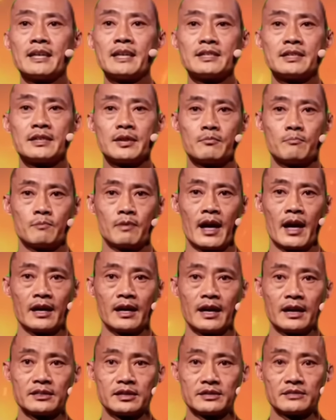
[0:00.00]
in their joy,
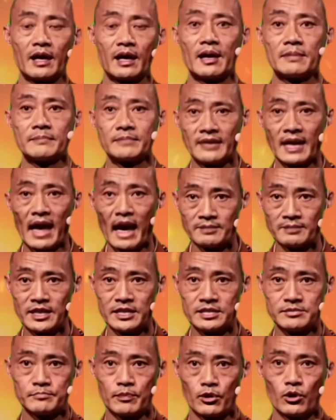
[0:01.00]
just to exist
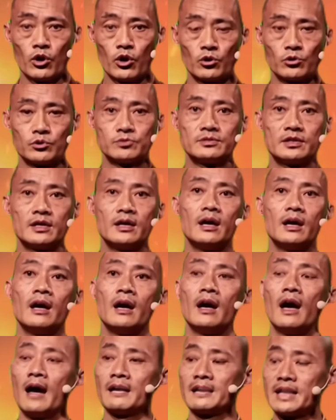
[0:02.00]
beside you without
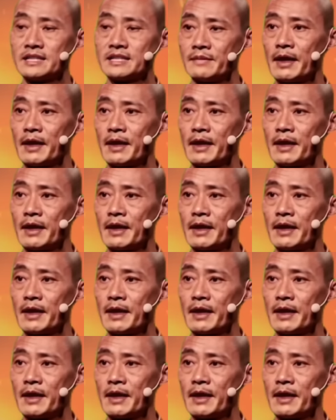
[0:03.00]
drama,